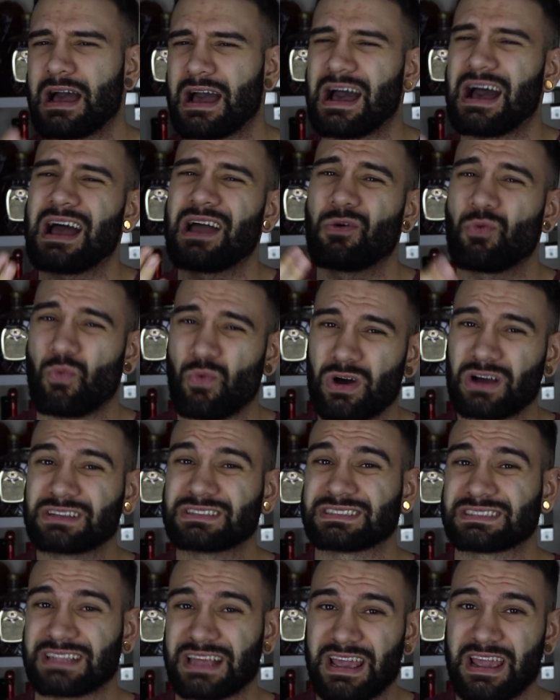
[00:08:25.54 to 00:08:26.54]
I
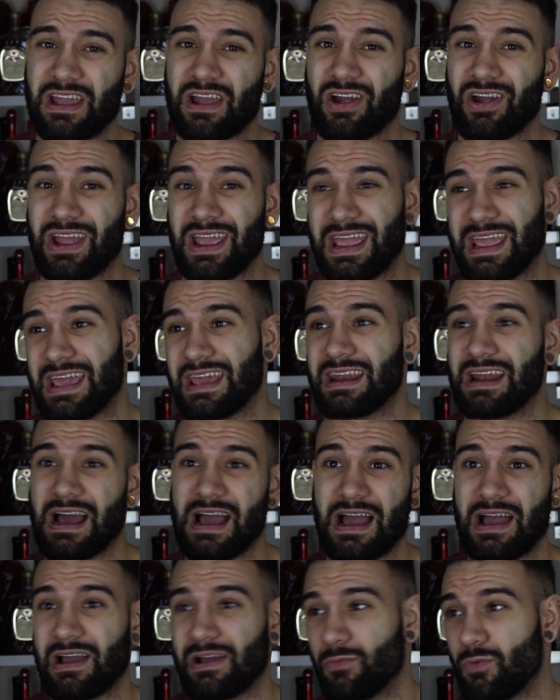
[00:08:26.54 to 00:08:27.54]
was there and
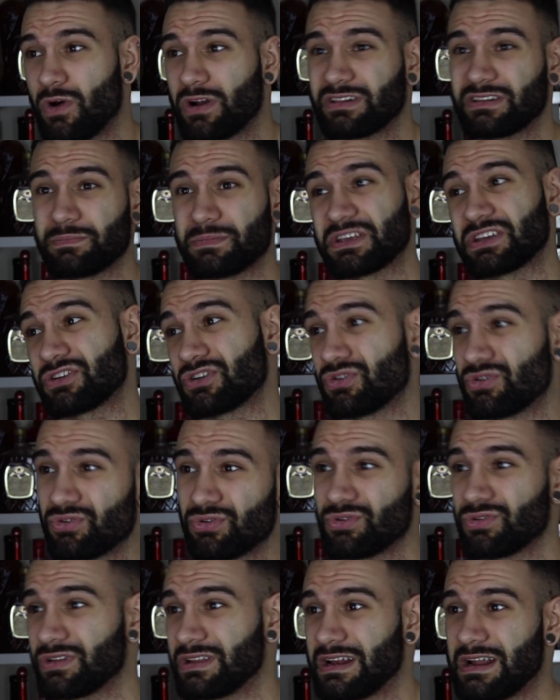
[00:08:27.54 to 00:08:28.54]
I wanted to be
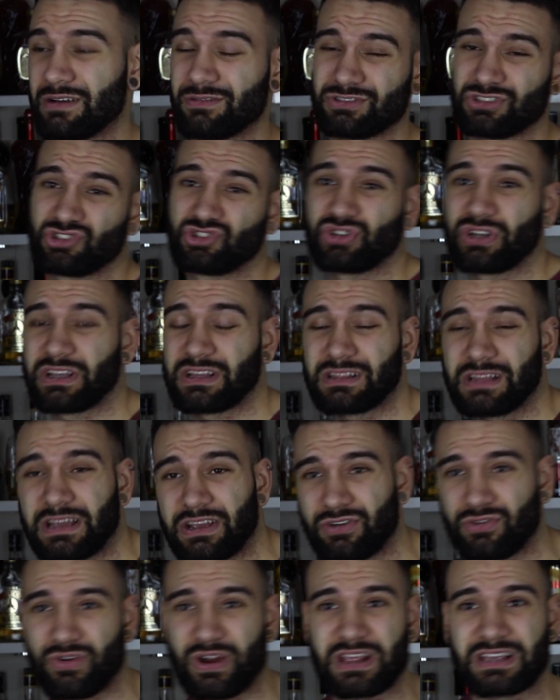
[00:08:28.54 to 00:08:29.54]
cool and I was drinking
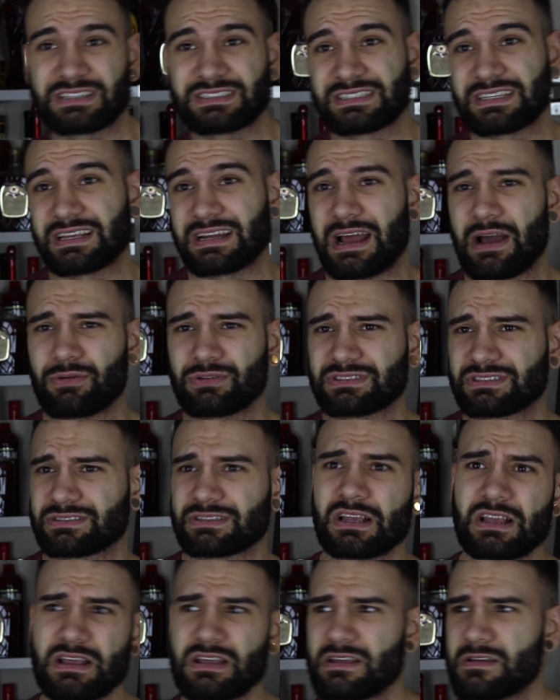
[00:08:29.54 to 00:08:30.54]
like crazy and I
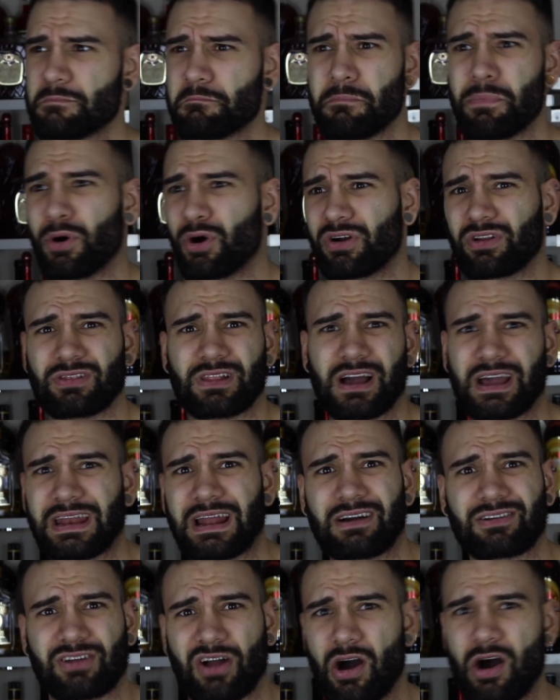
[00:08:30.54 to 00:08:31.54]
was borderline
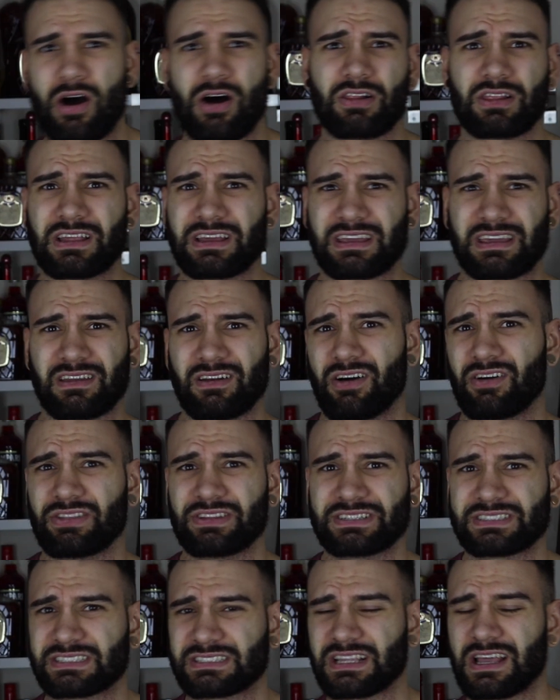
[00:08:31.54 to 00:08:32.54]
alcoholic and all
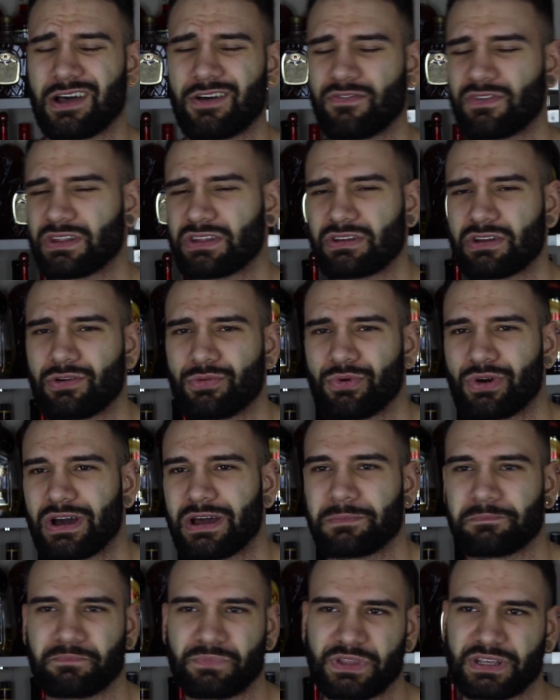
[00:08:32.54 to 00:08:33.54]
this stuff. And you know
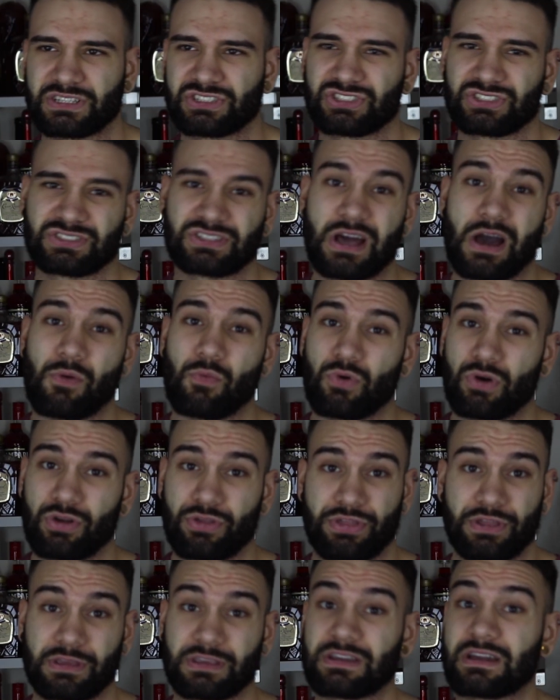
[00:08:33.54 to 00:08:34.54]
what? It's just not
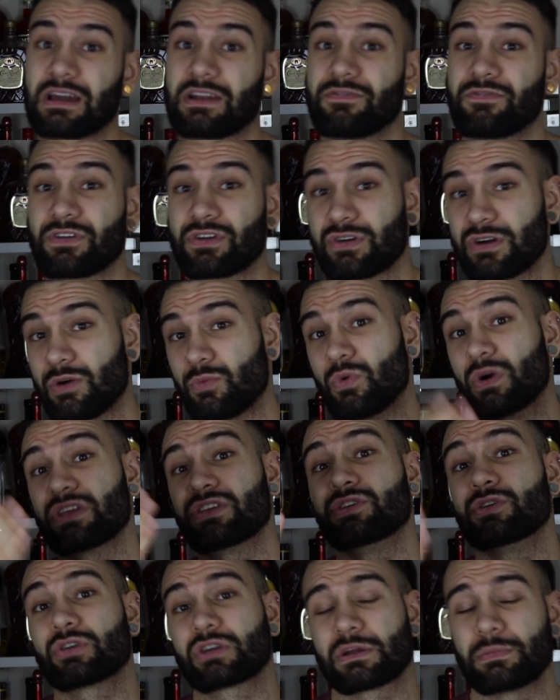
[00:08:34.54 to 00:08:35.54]
worth it. You got to figure out
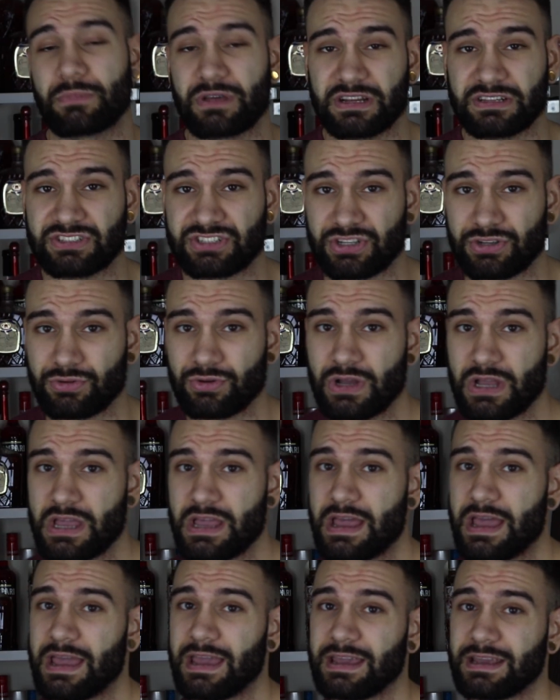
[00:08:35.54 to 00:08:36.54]
what you're committed to
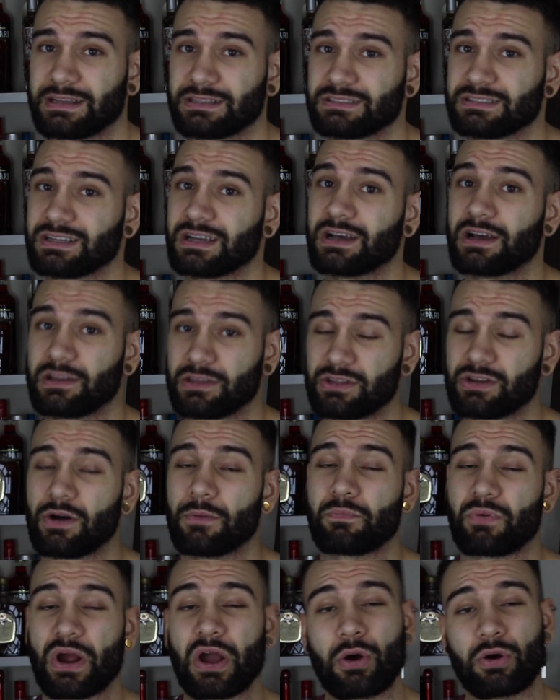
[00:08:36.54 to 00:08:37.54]
and you
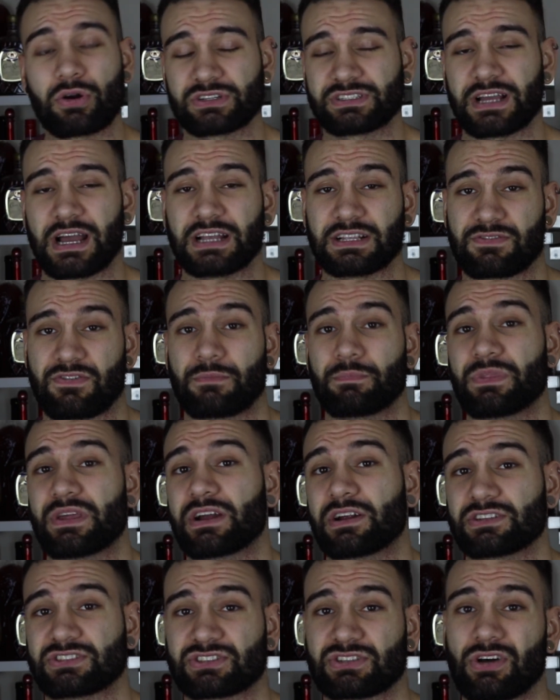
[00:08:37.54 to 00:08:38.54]
know, prioritize from
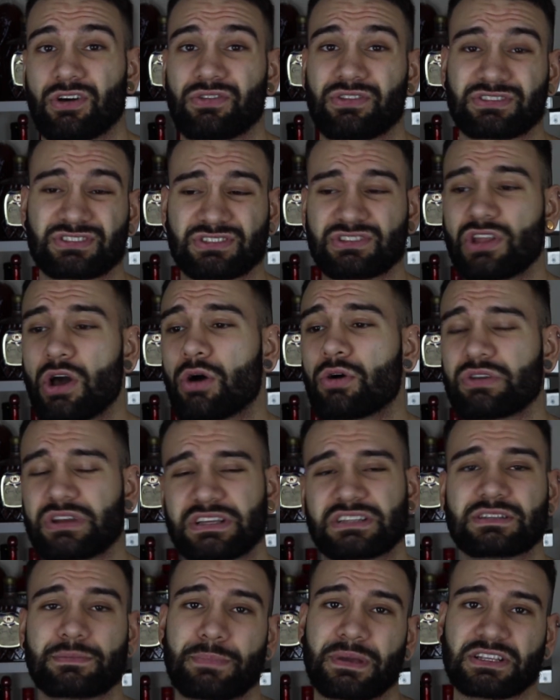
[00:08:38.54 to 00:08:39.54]
there. So there's no
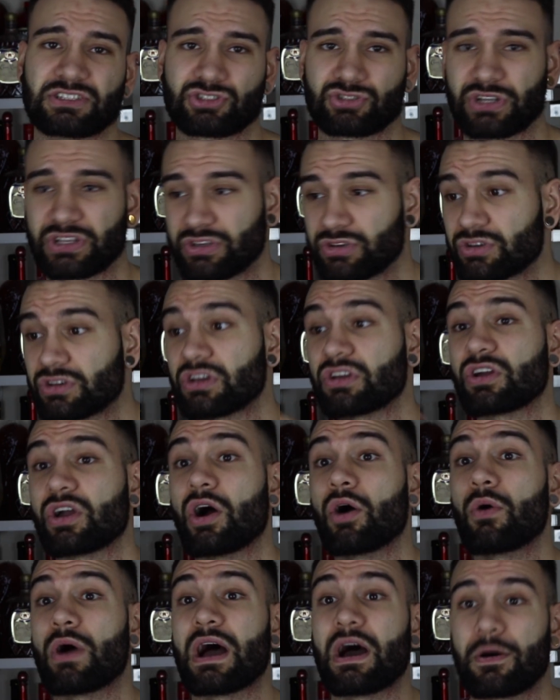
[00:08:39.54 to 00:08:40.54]
need to binge drink. You can
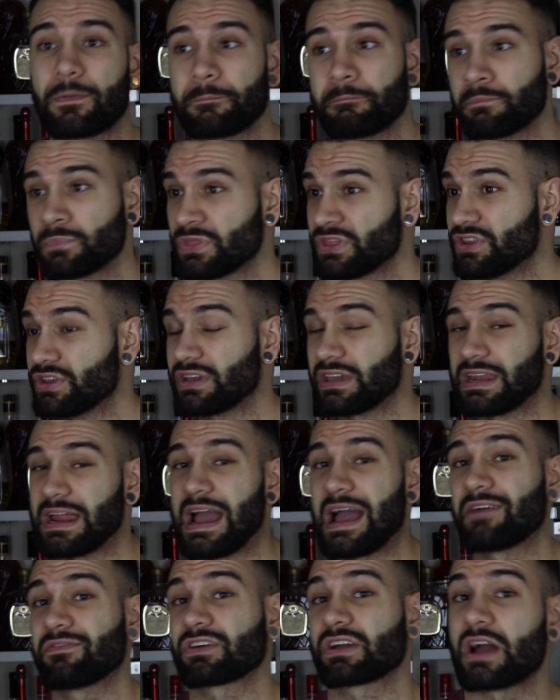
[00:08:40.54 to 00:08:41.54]
go out, you can
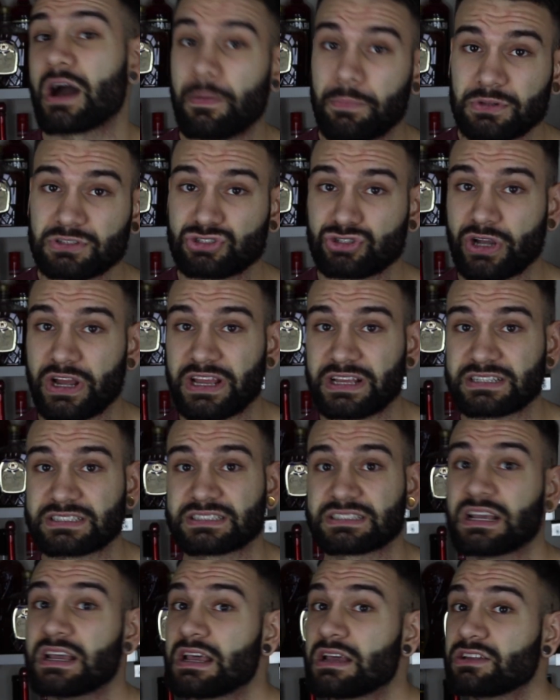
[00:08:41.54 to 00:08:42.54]
have a couple
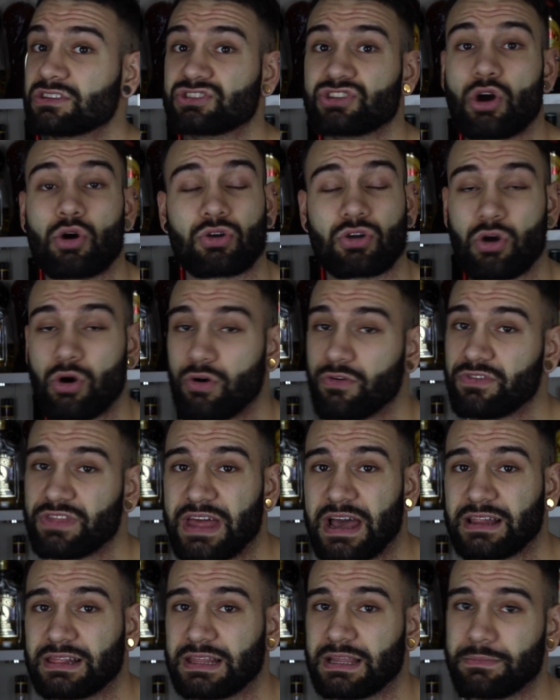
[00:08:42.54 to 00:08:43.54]
drinks, don't go over
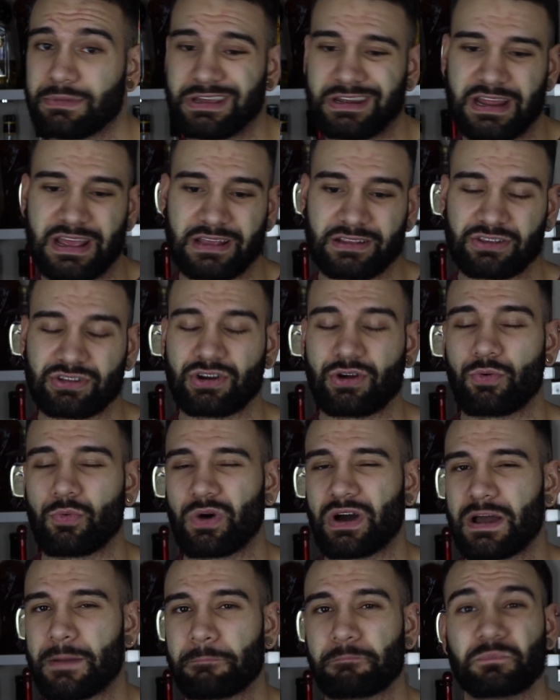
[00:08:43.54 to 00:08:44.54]
that limit, and you know
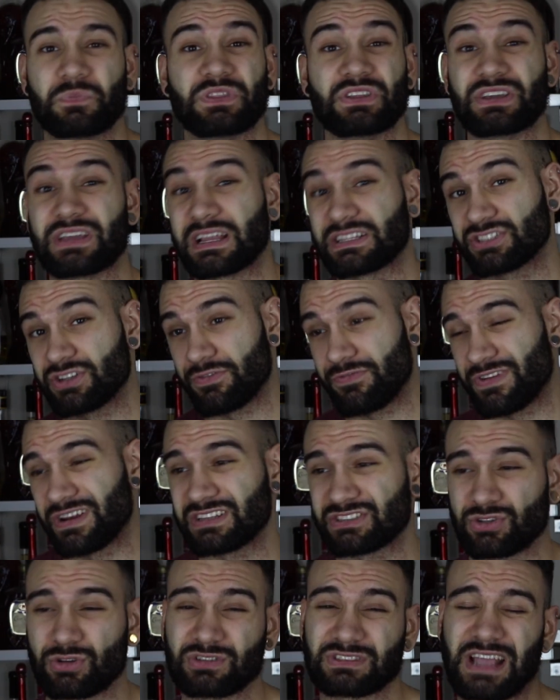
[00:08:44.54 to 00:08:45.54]
what? You get to your
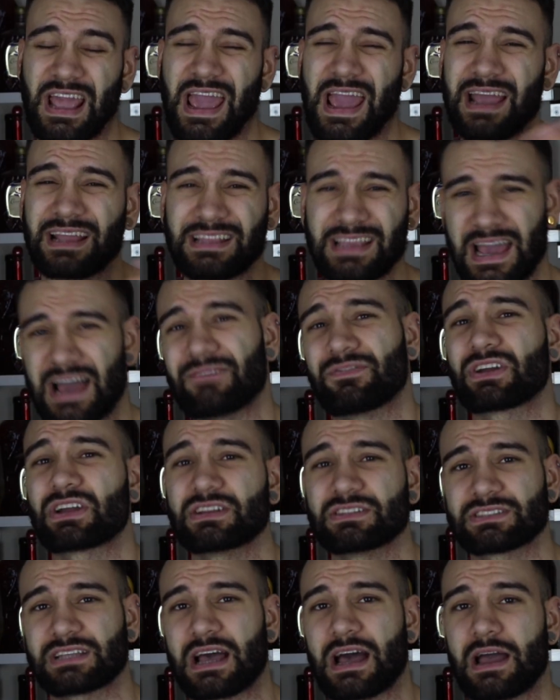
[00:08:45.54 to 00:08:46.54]
fitness goals and you have a
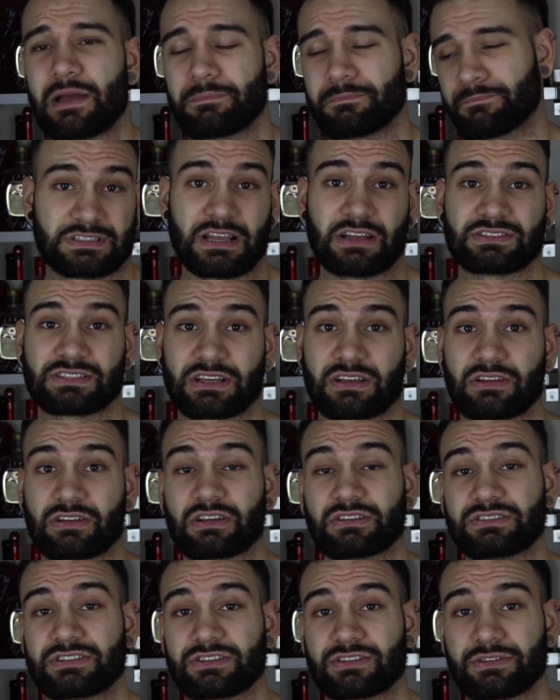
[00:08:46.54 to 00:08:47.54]
good time. Sounds like a
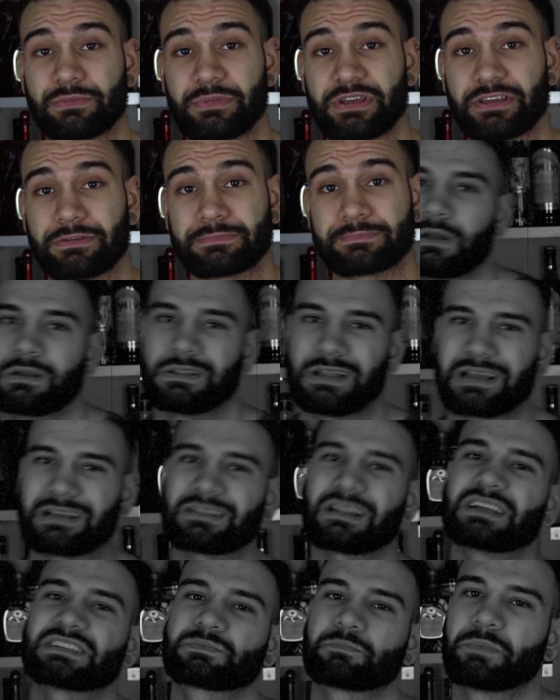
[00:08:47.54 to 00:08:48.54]
good deal to me.
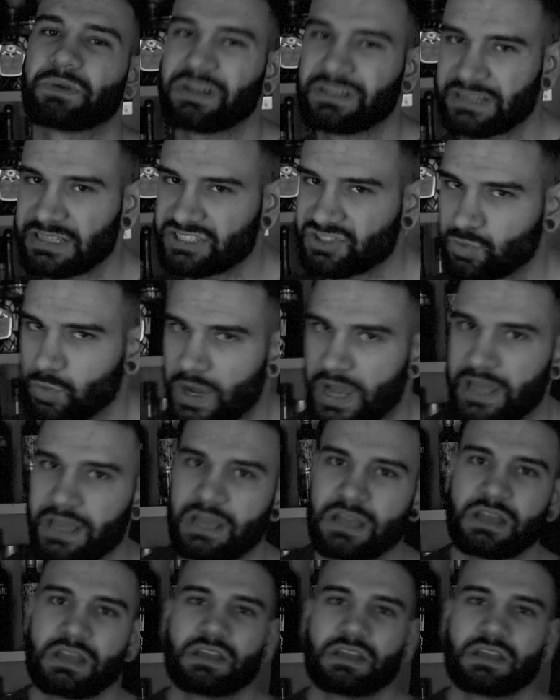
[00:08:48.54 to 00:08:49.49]
Like, let's put it this way.